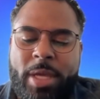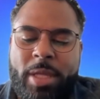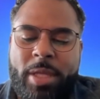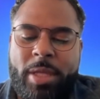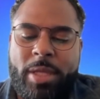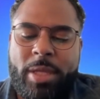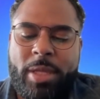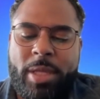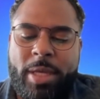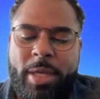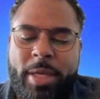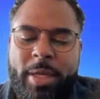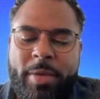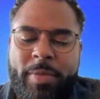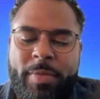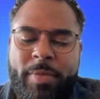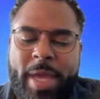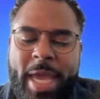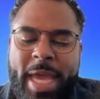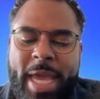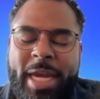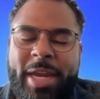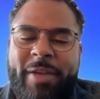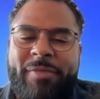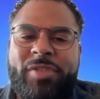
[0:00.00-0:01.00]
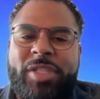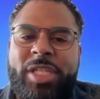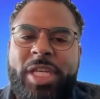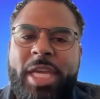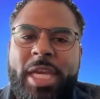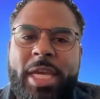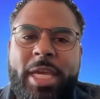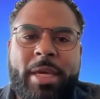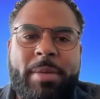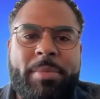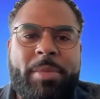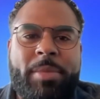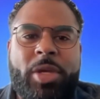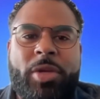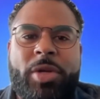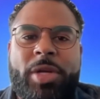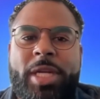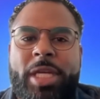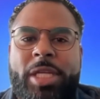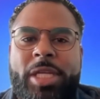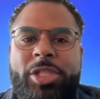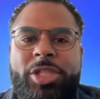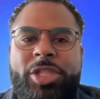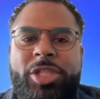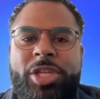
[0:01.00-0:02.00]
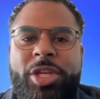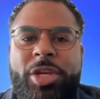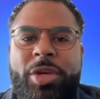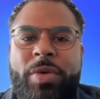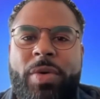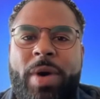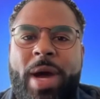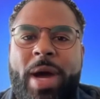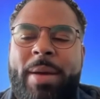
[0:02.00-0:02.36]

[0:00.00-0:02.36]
the NFT communities too.